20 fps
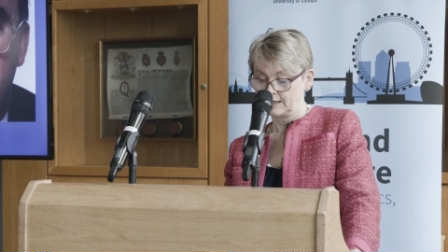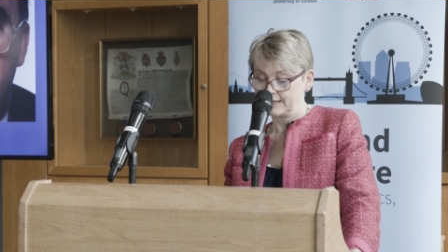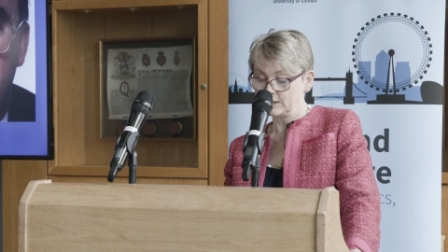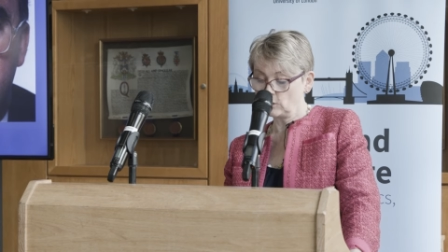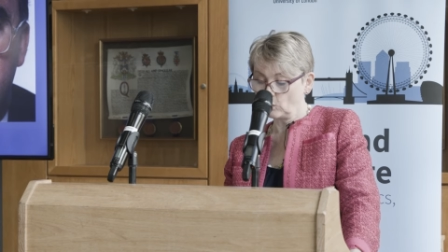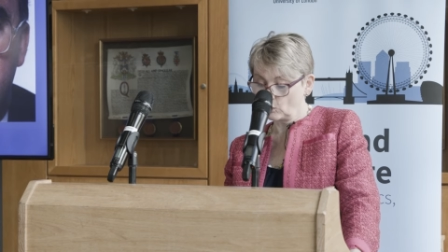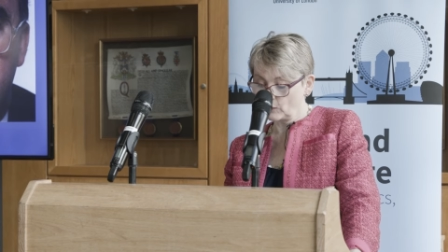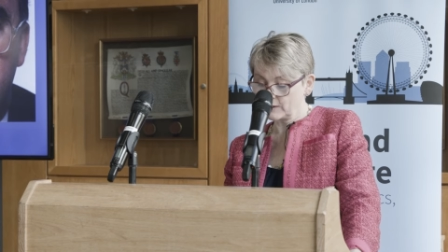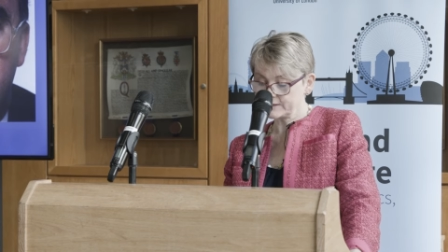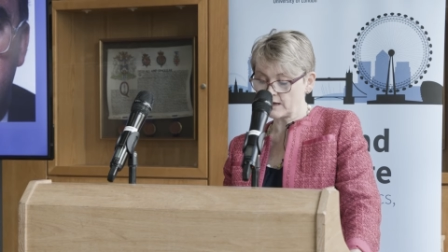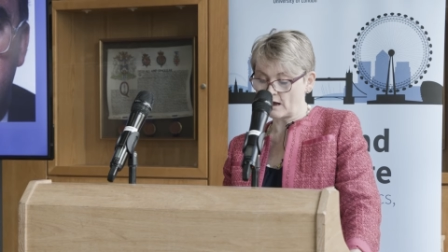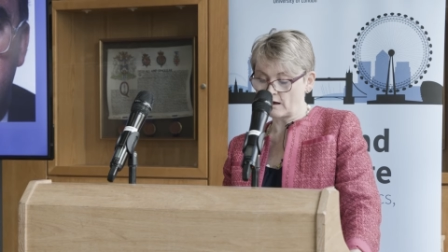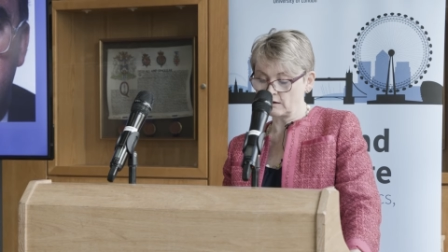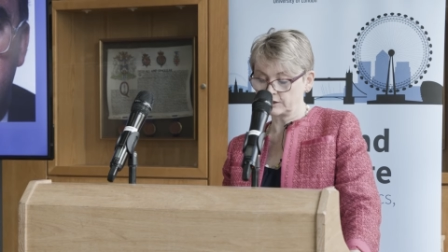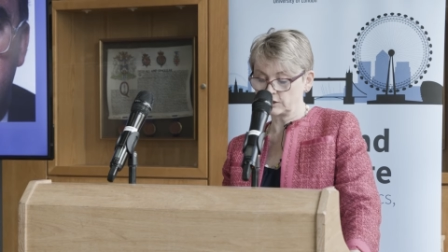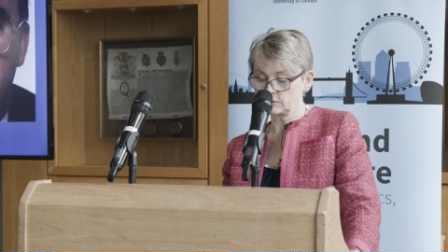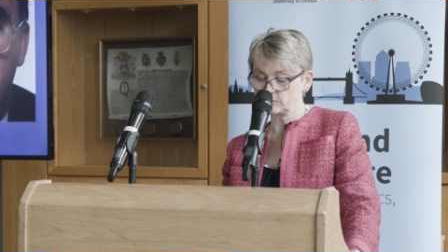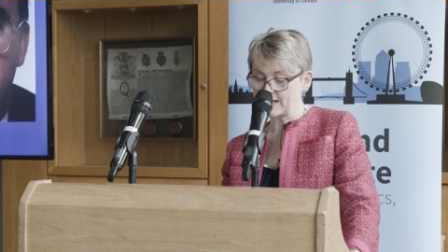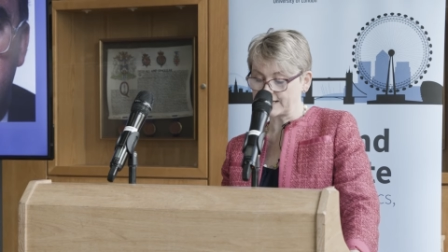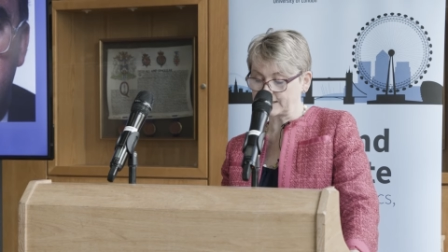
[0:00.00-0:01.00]
He always
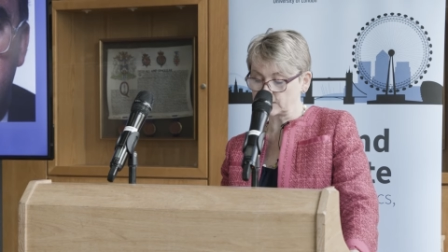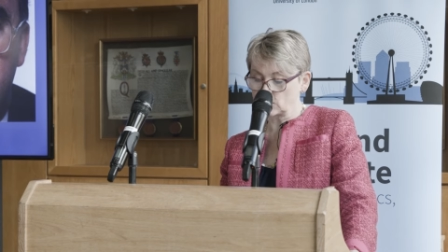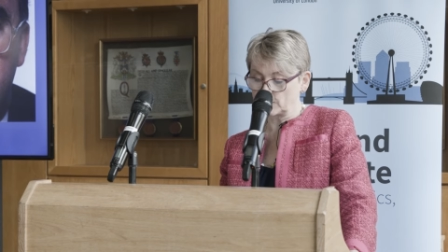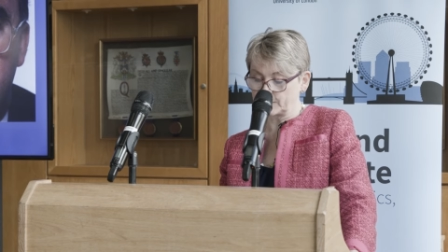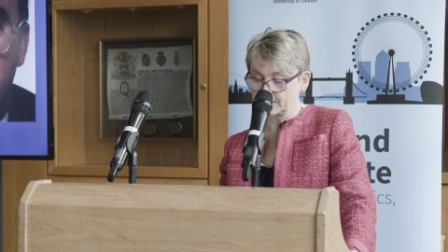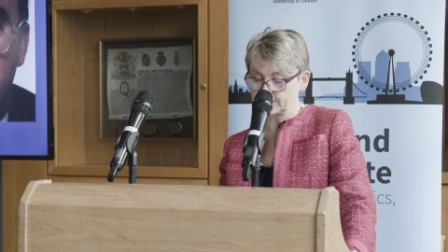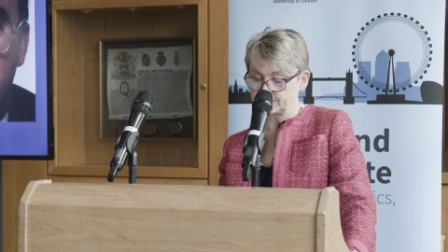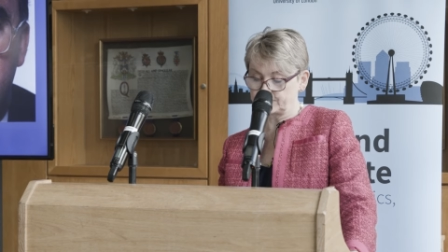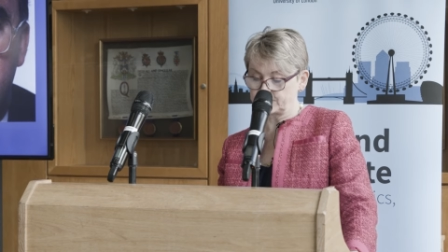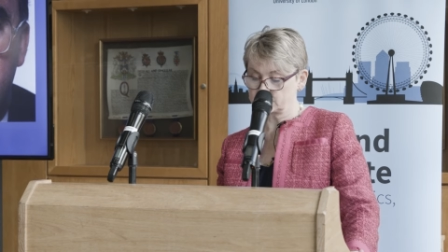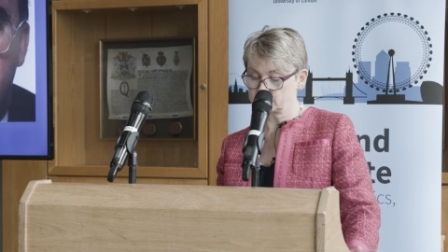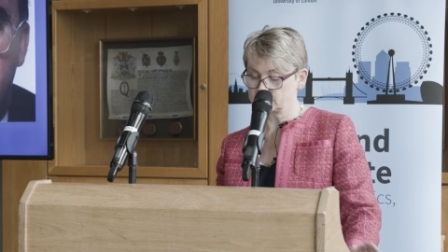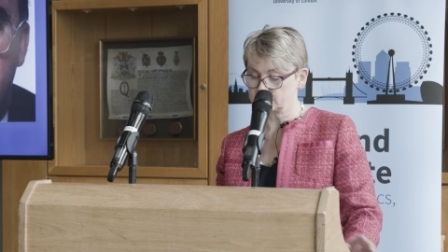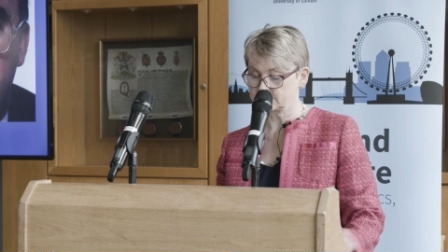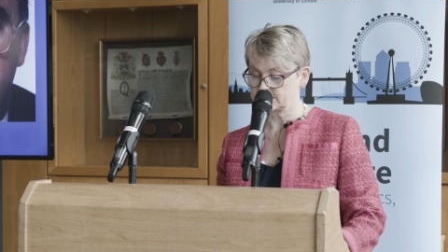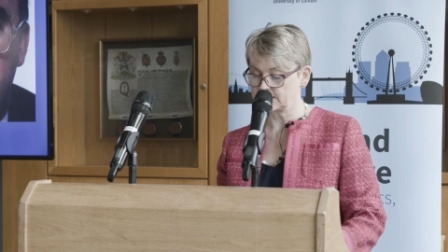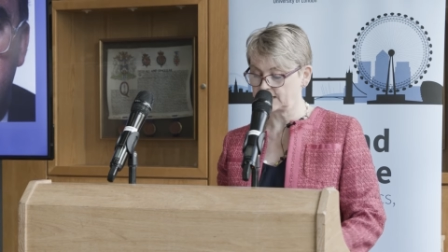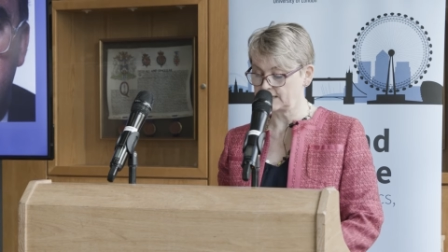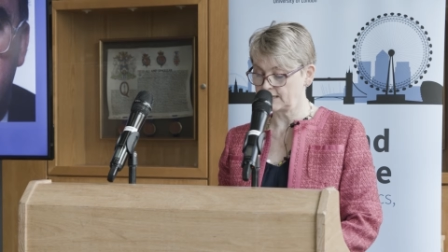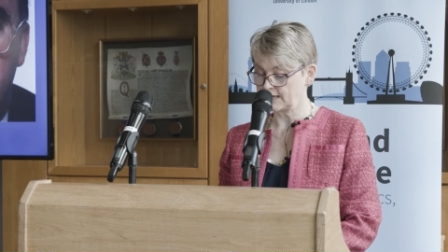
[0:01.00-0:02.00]
argued economic
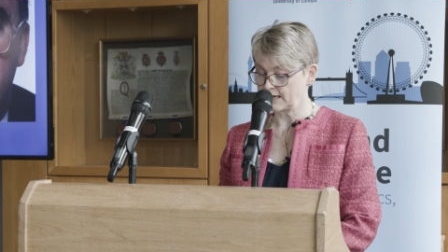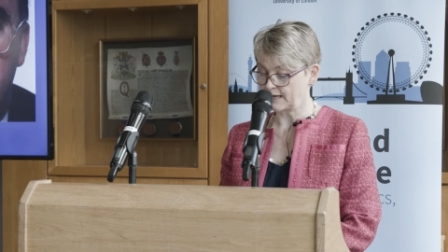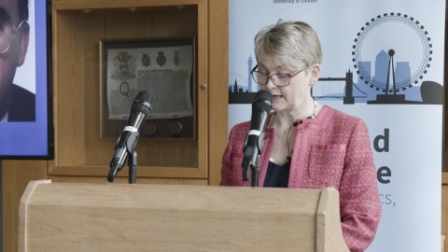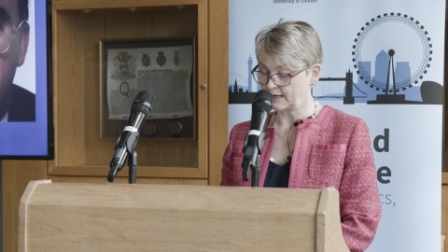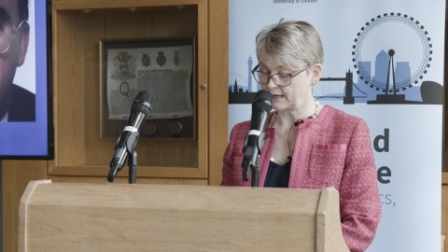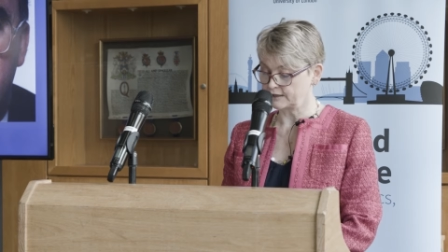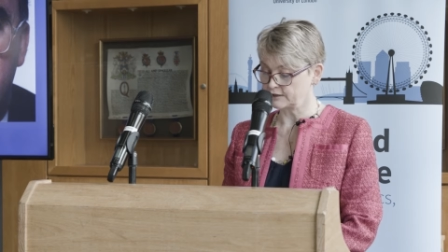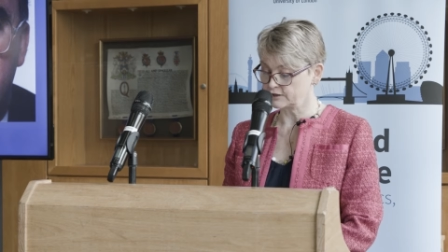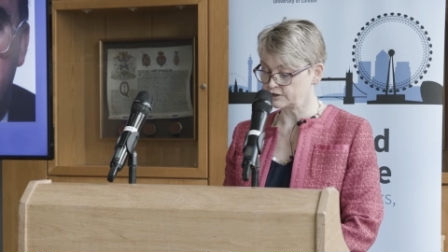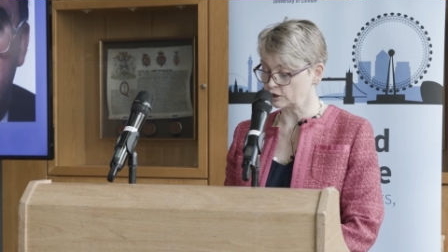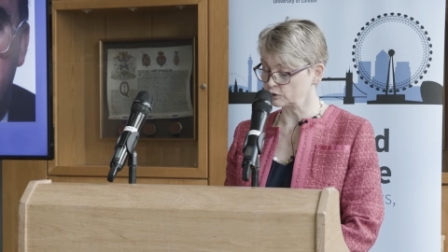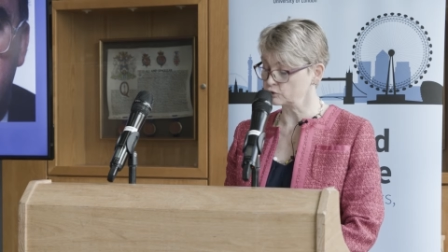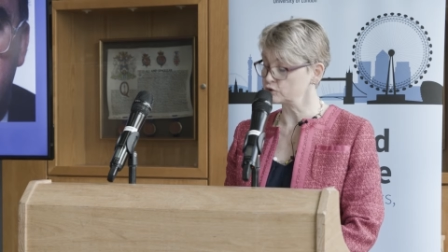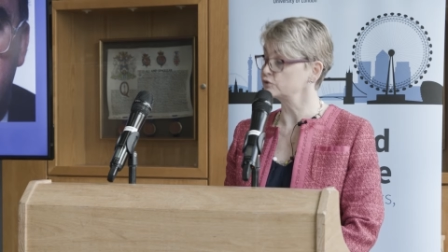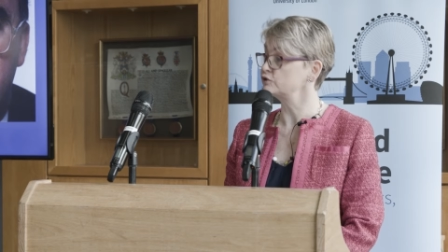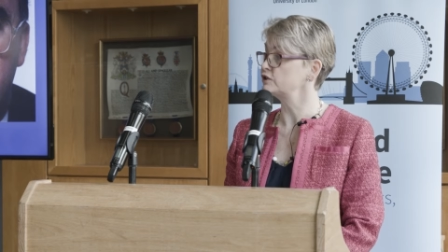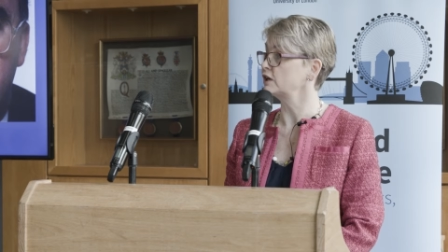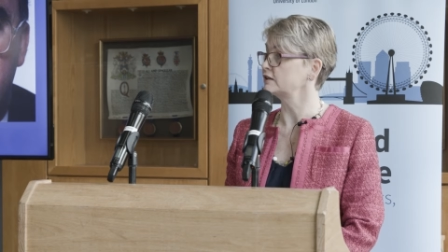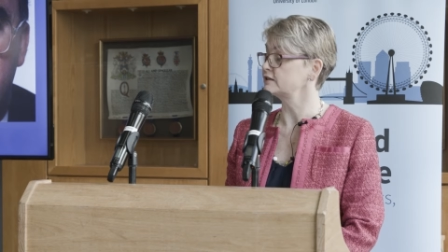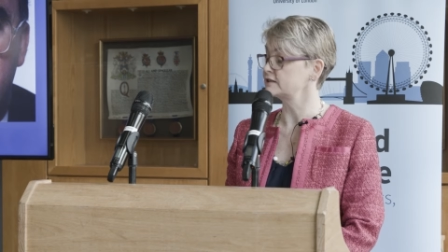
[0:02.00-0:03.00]
efficiency and
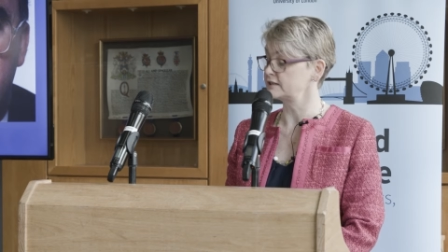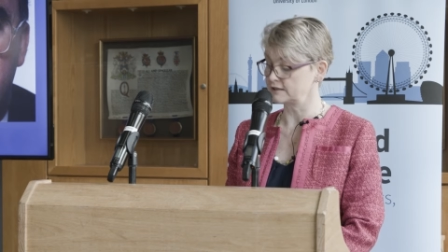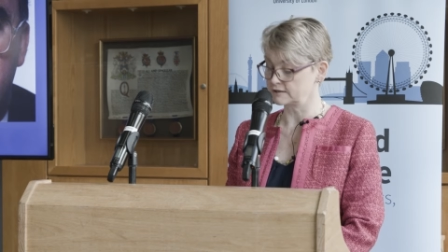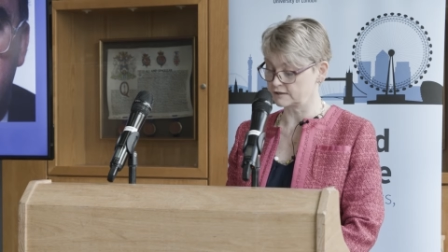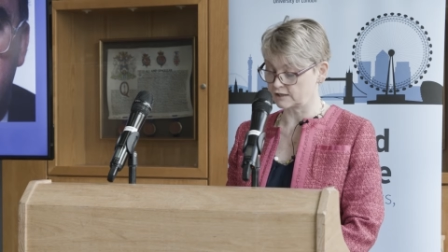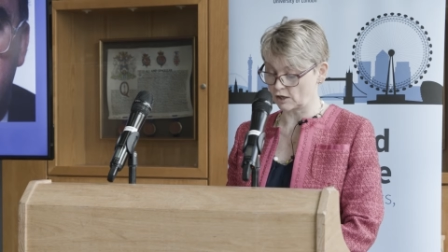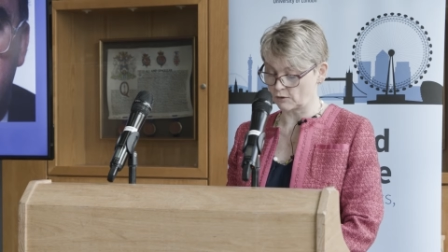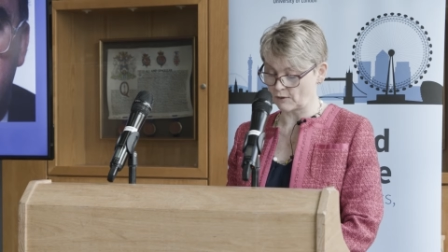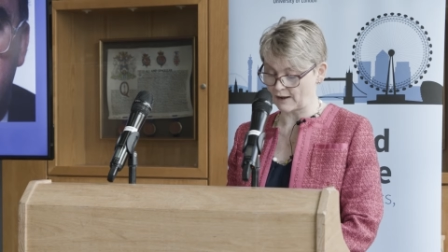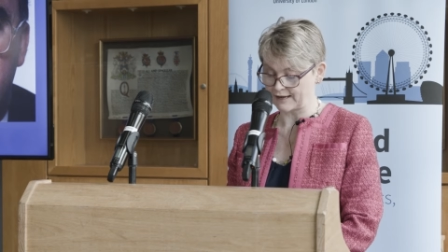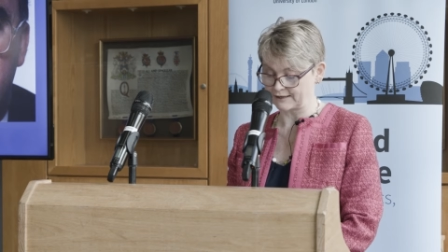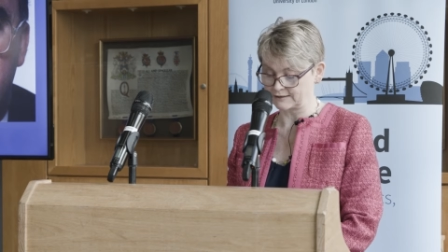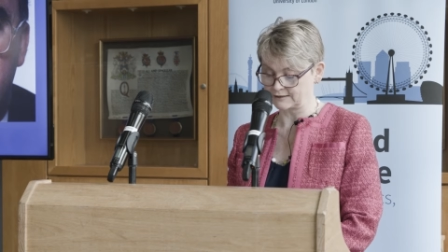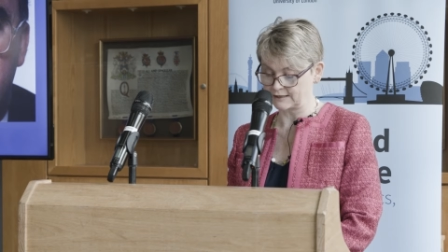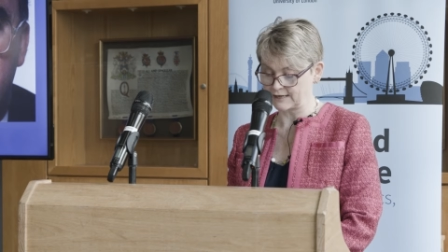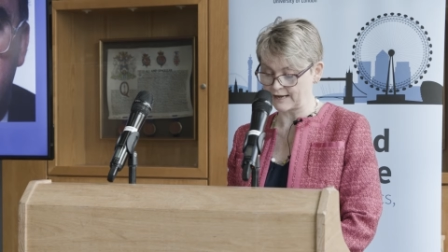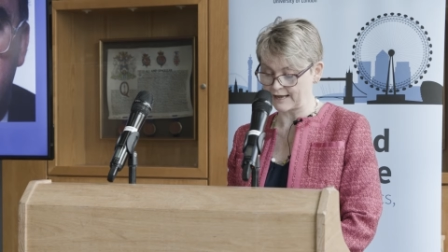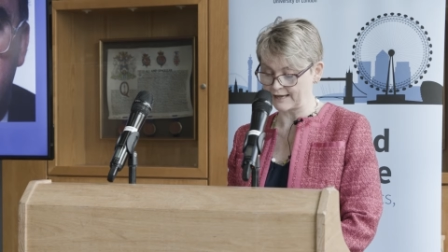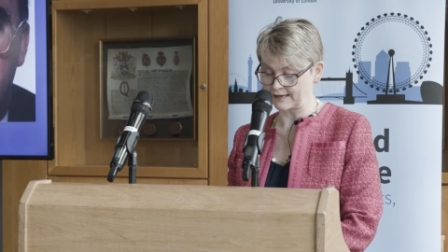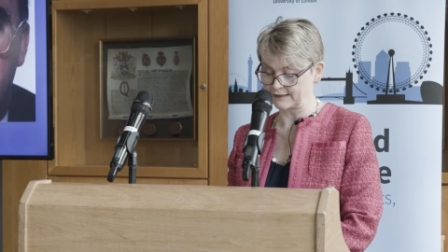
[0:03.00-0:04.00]
social justice go
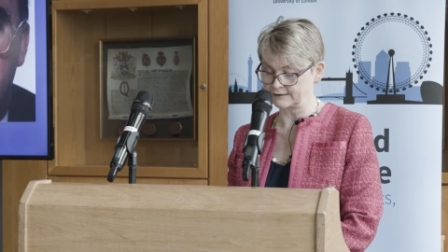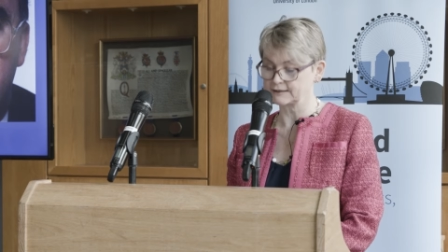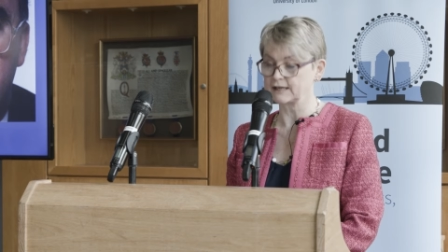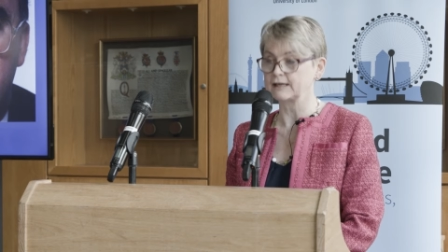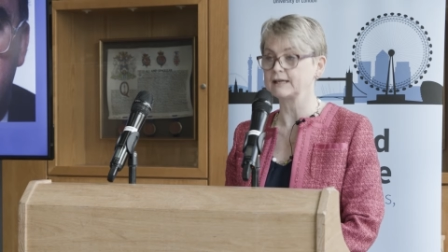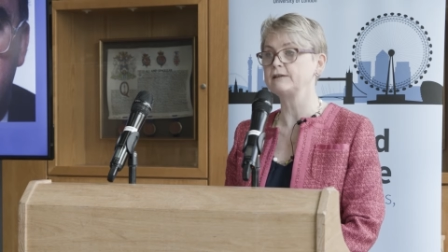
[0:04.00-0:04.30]
hand in hand,